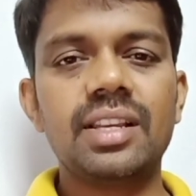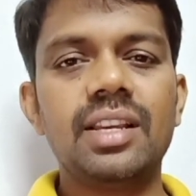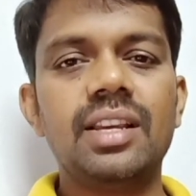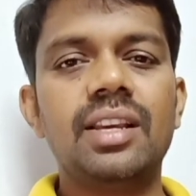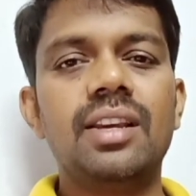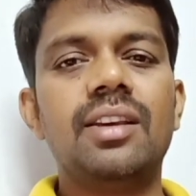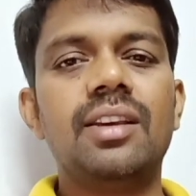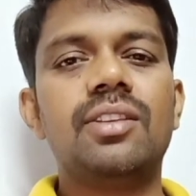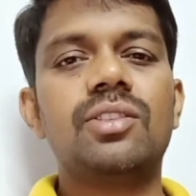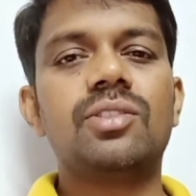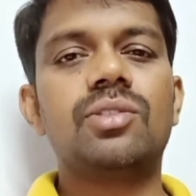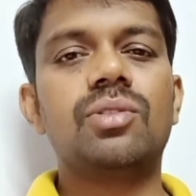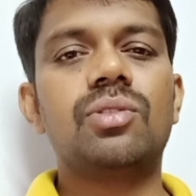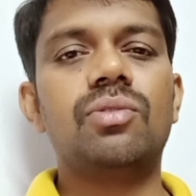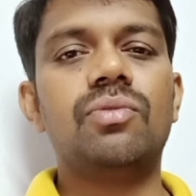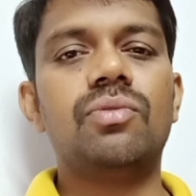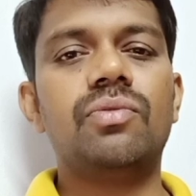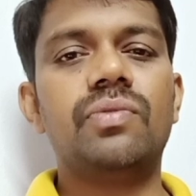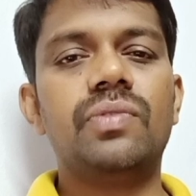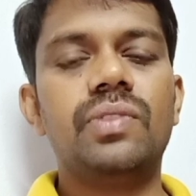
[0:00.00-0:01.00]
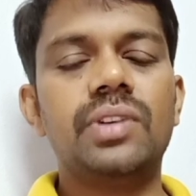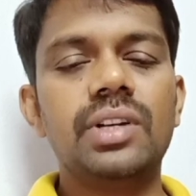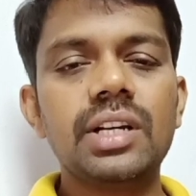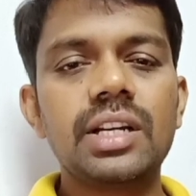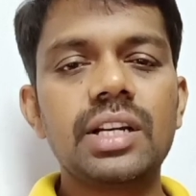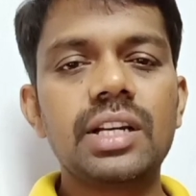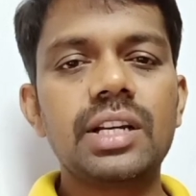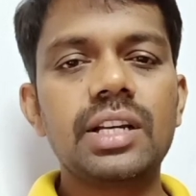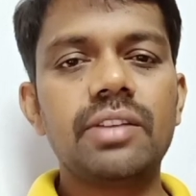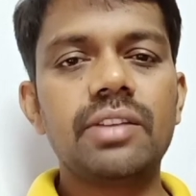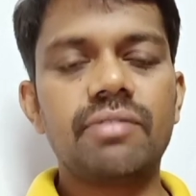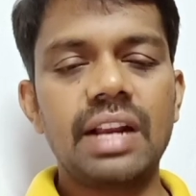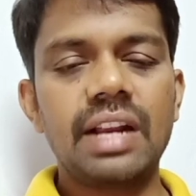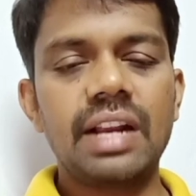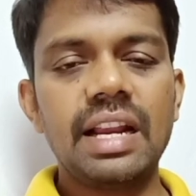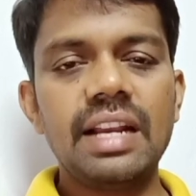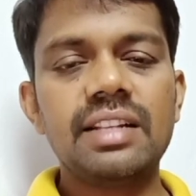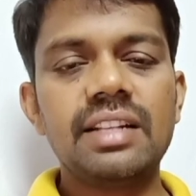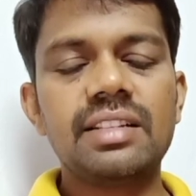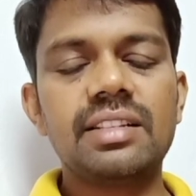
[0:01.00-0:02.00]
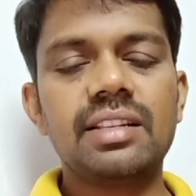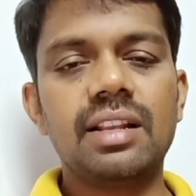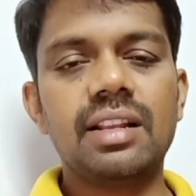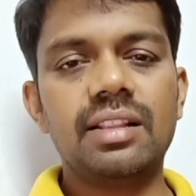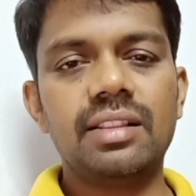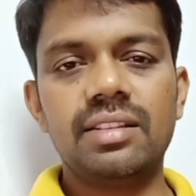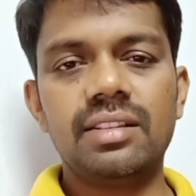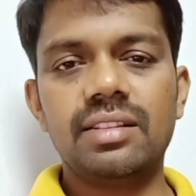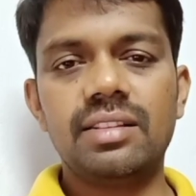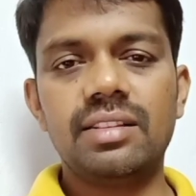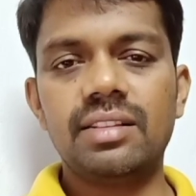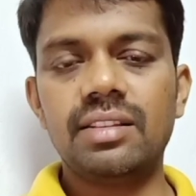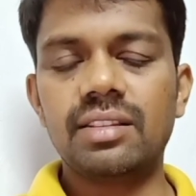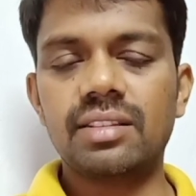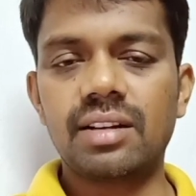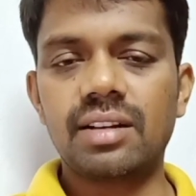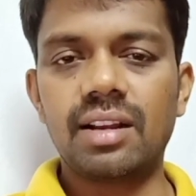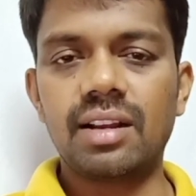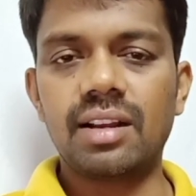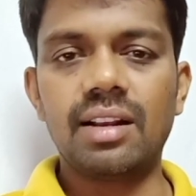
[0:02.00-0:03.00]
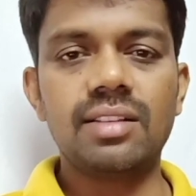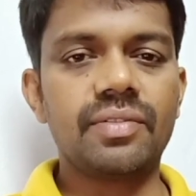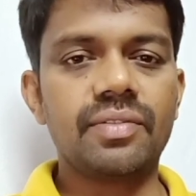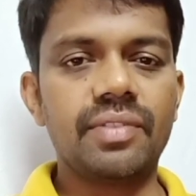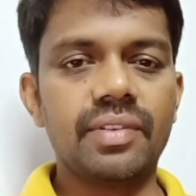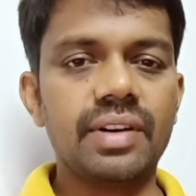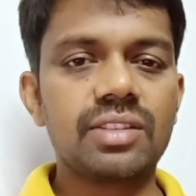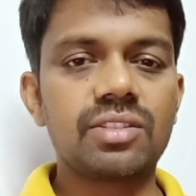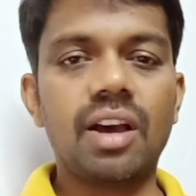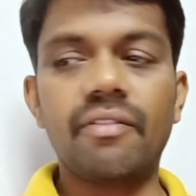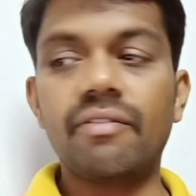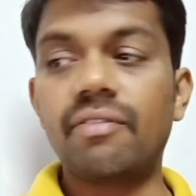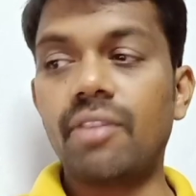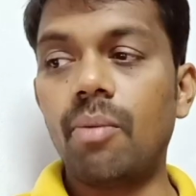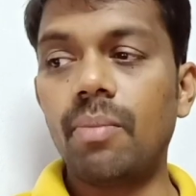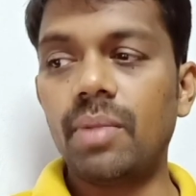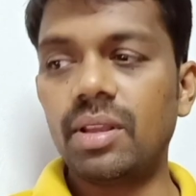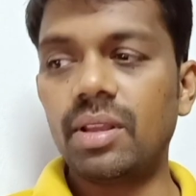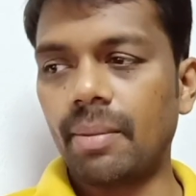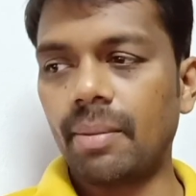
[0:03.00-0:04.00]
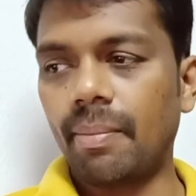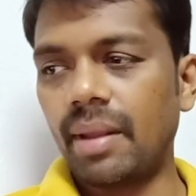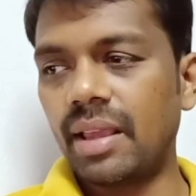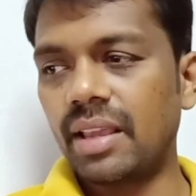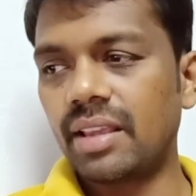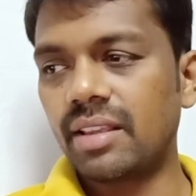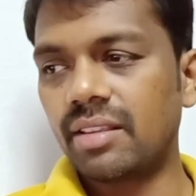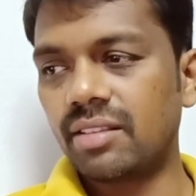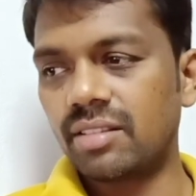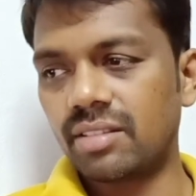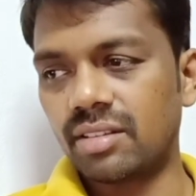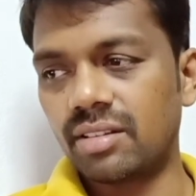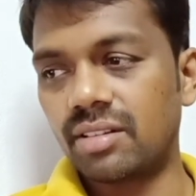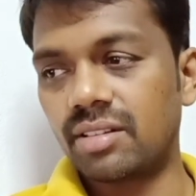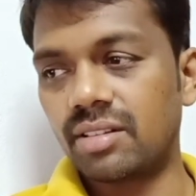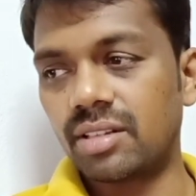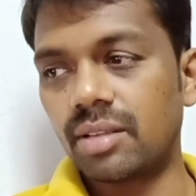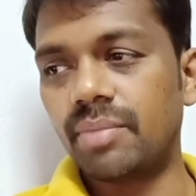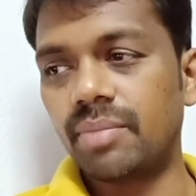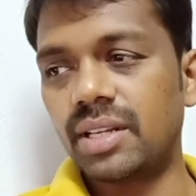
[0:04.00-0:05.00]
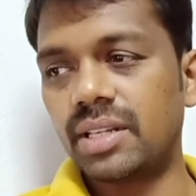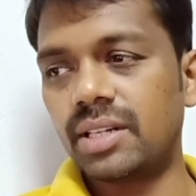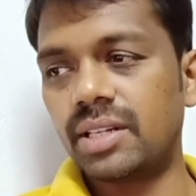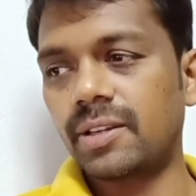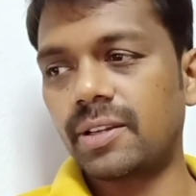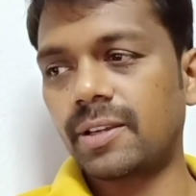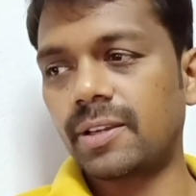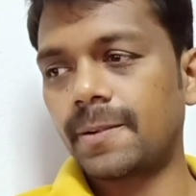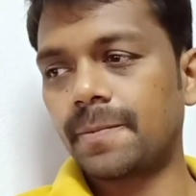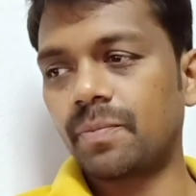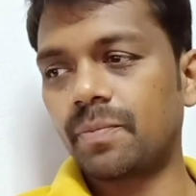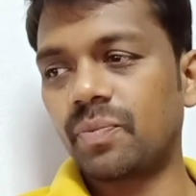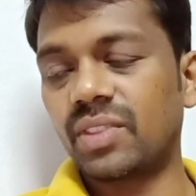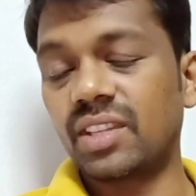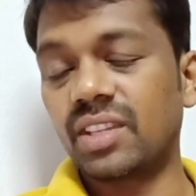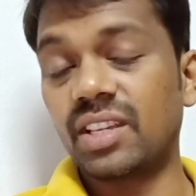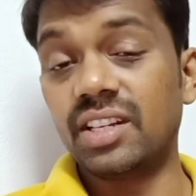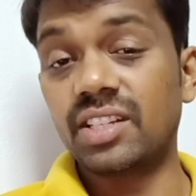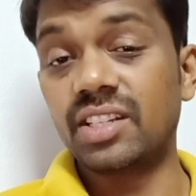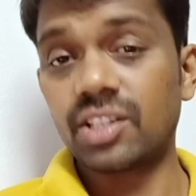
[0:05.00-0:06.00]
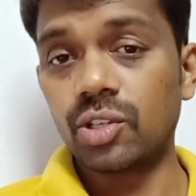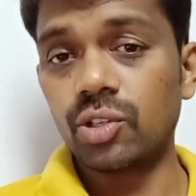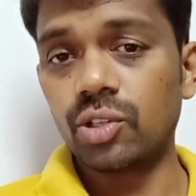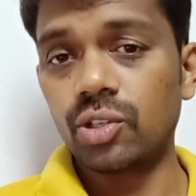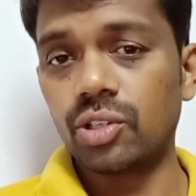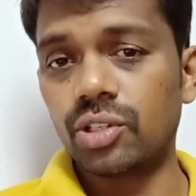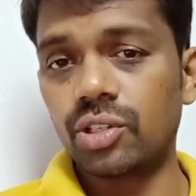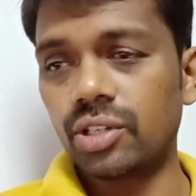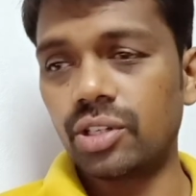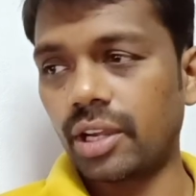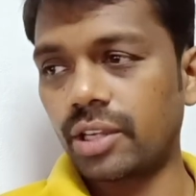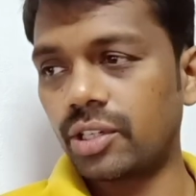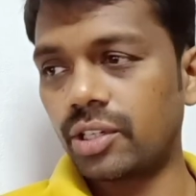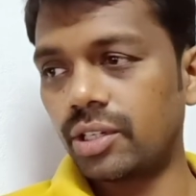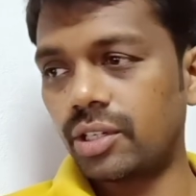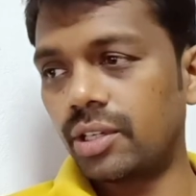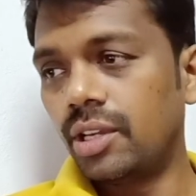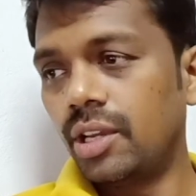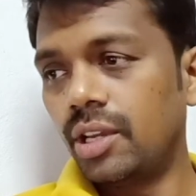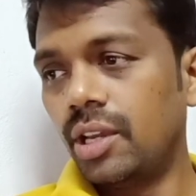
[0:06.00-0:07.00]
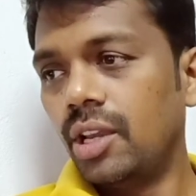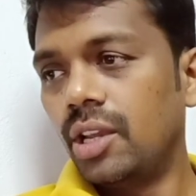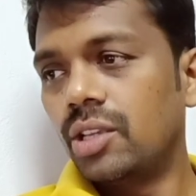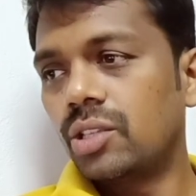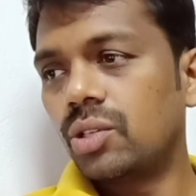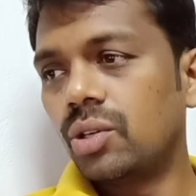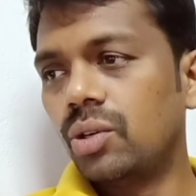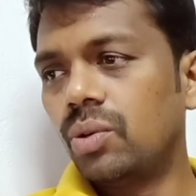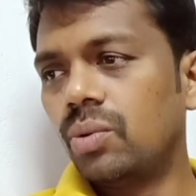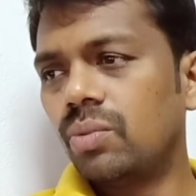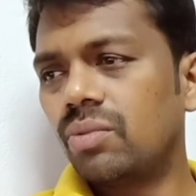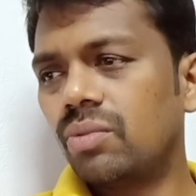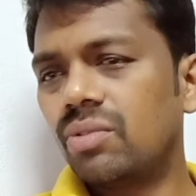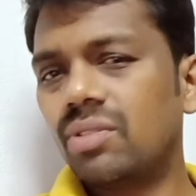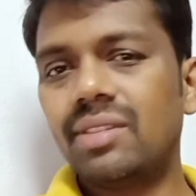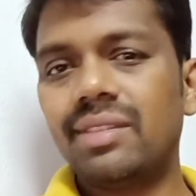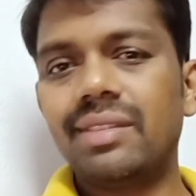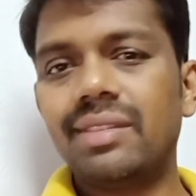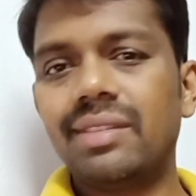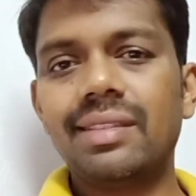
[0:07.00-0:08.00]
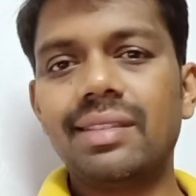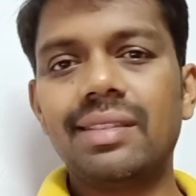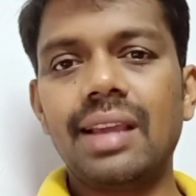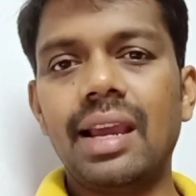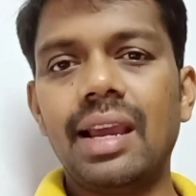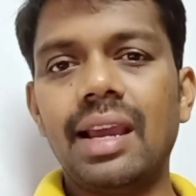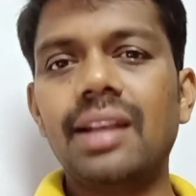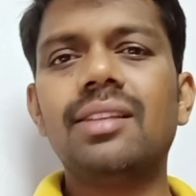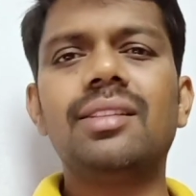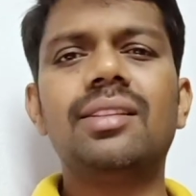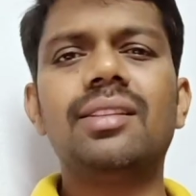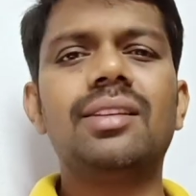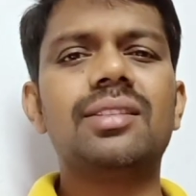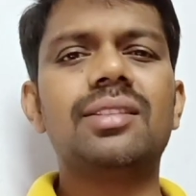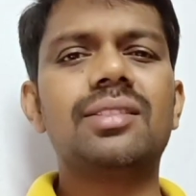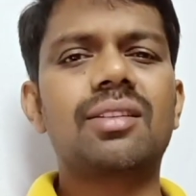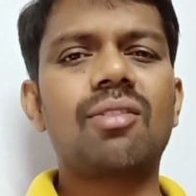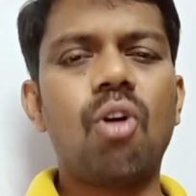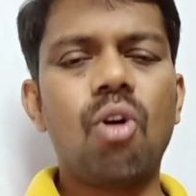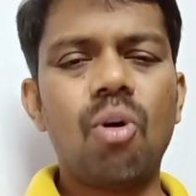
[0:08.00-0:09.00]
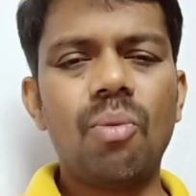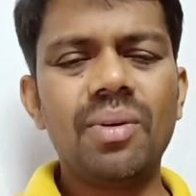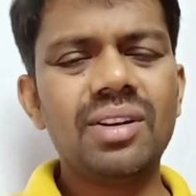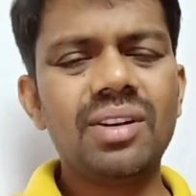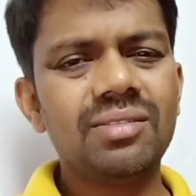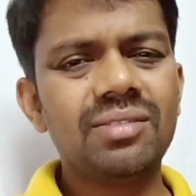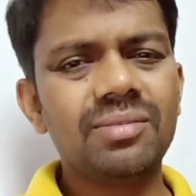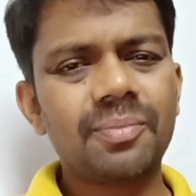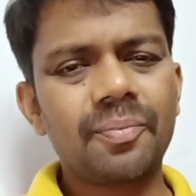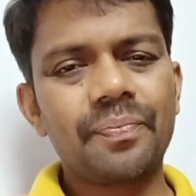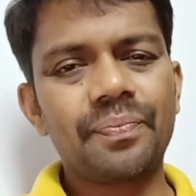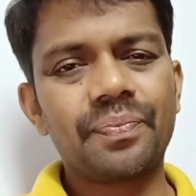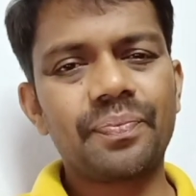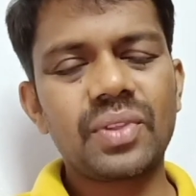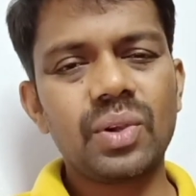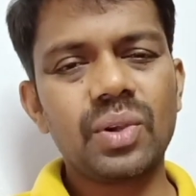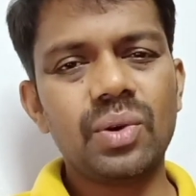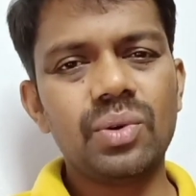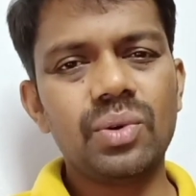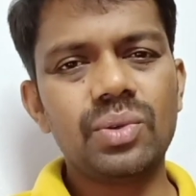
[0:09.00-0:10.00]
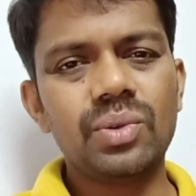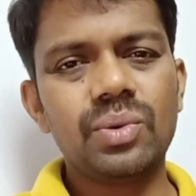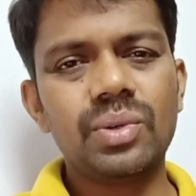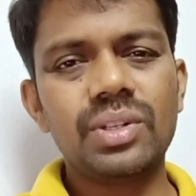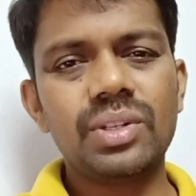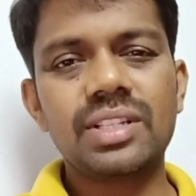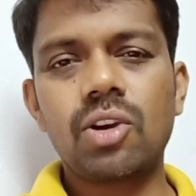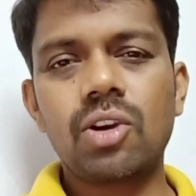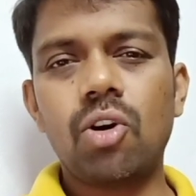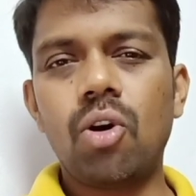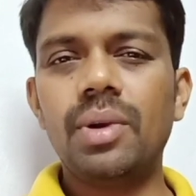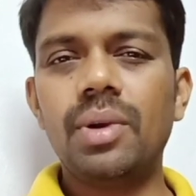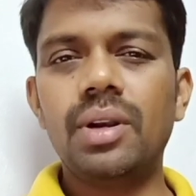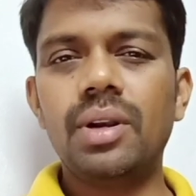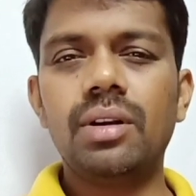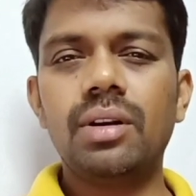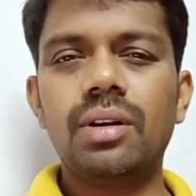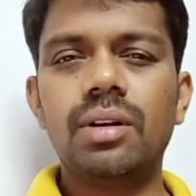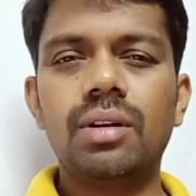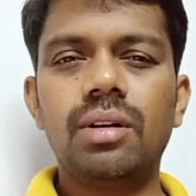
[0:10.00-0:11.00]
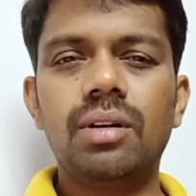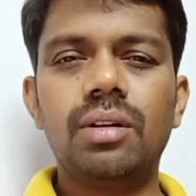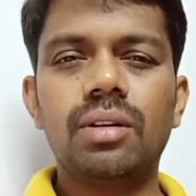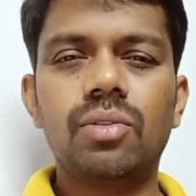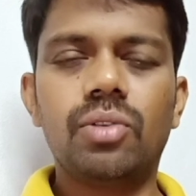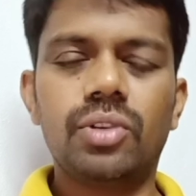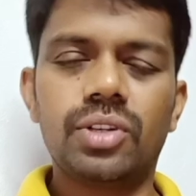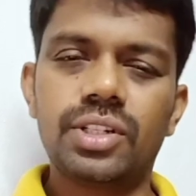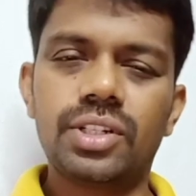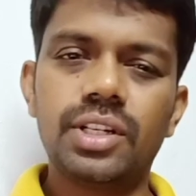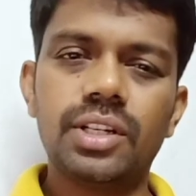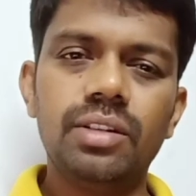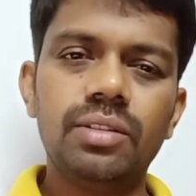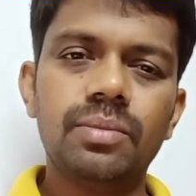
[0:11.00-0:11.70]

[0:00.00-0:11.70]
so work, write, cell, these things and all, it will work. So formulas applying, it's a better, I think it's a good actually. So another thing is a common, what is a common question?